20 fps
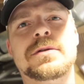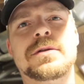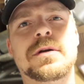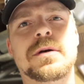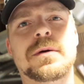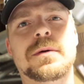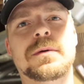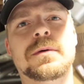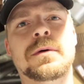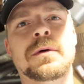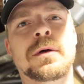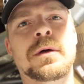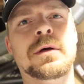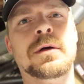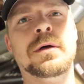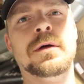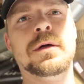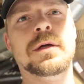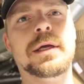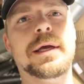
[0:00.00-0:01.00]
So
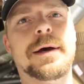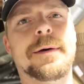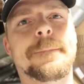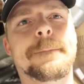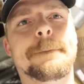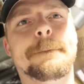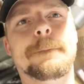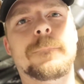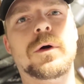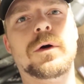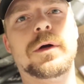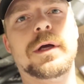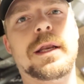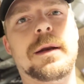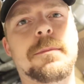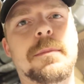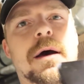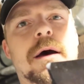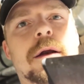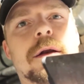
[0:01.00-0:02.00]
yeah, we're gonna get
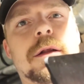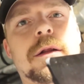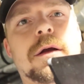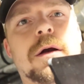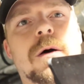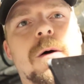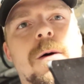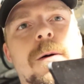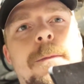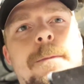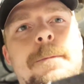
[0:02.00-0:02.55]
it mounted in the car.